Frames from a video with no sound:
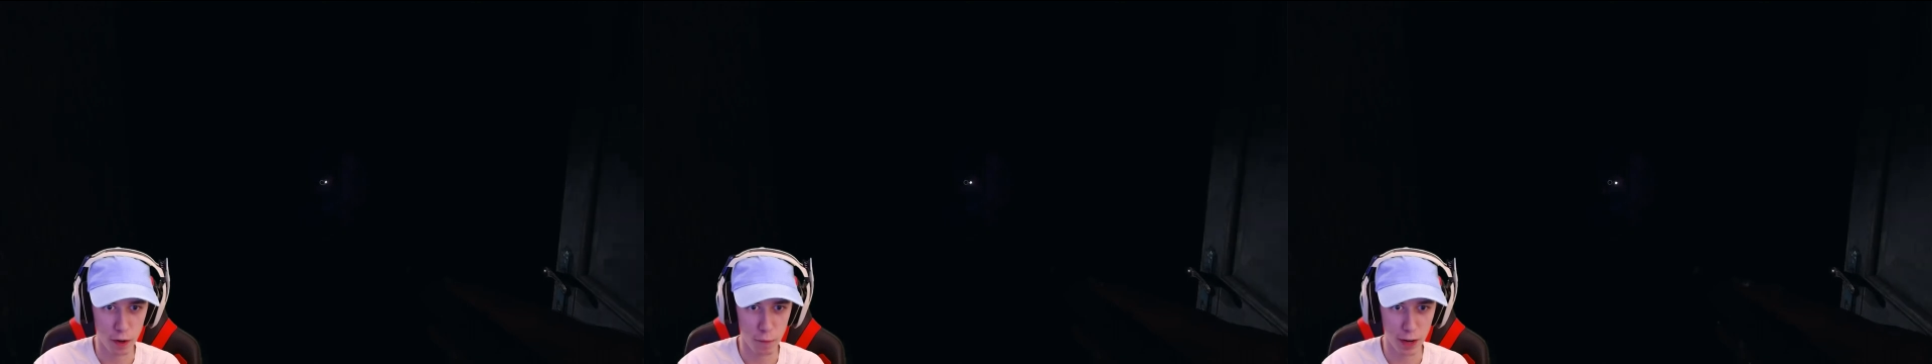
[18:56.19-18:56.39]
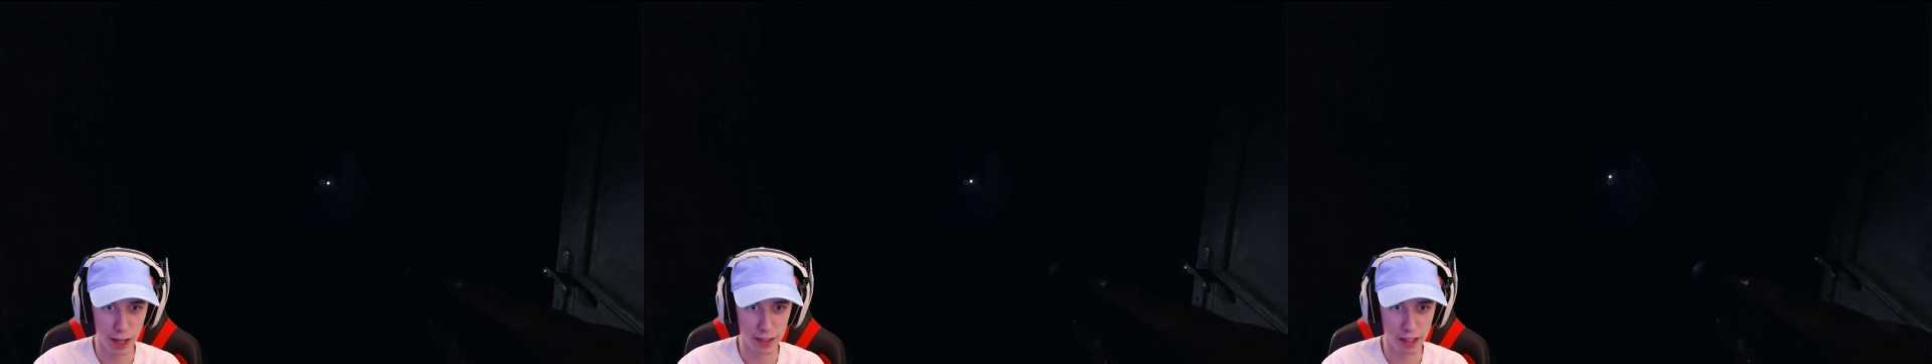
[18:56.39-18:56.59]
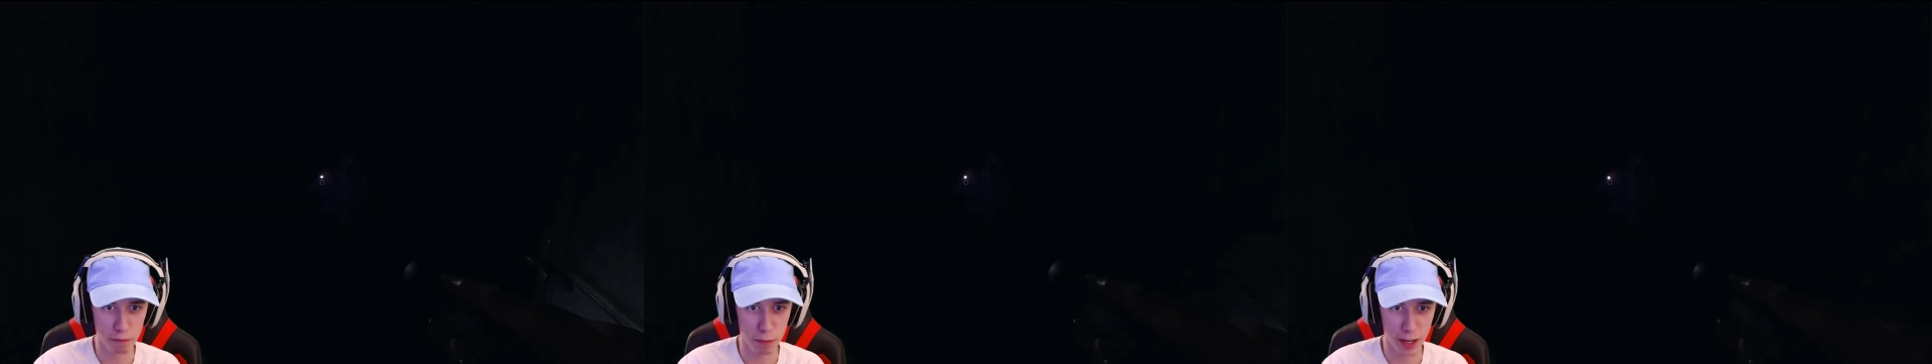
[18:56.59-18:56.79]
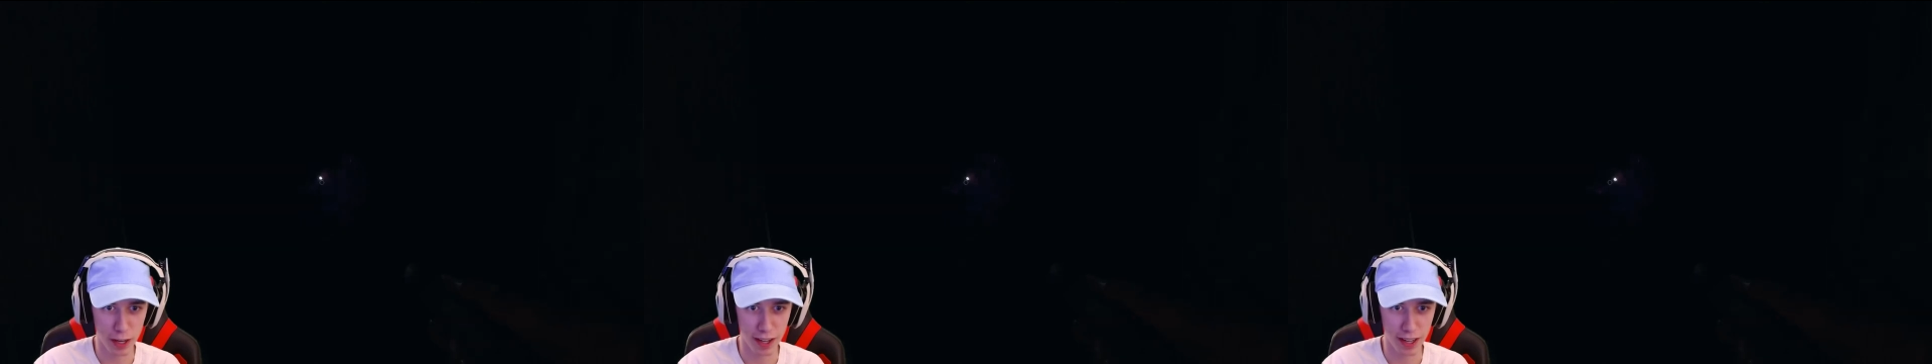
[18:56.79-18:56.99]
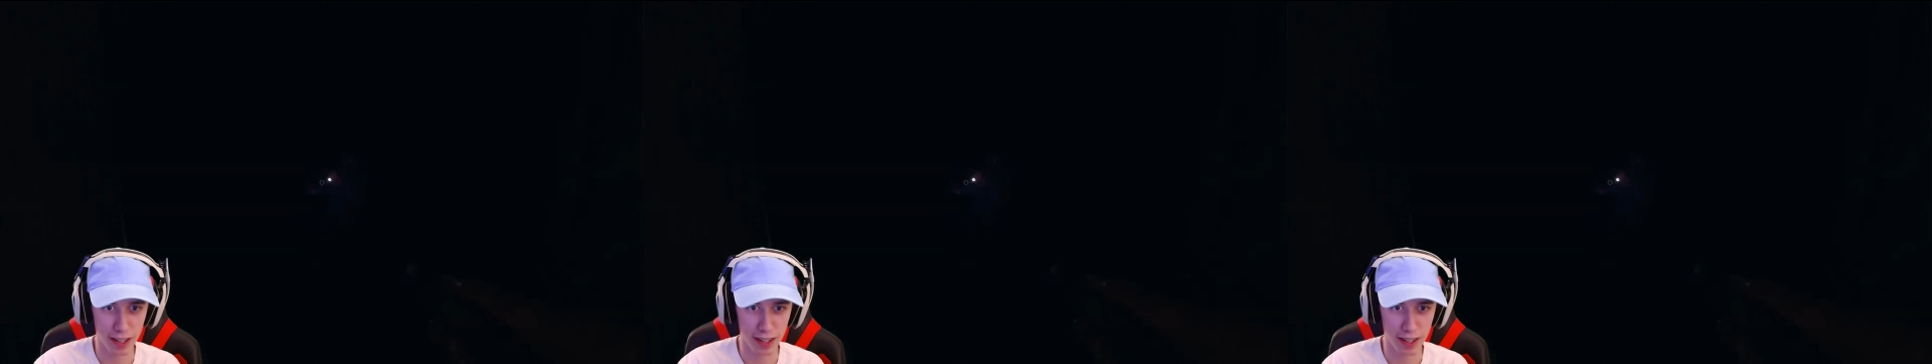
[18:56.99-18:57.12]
man left behind.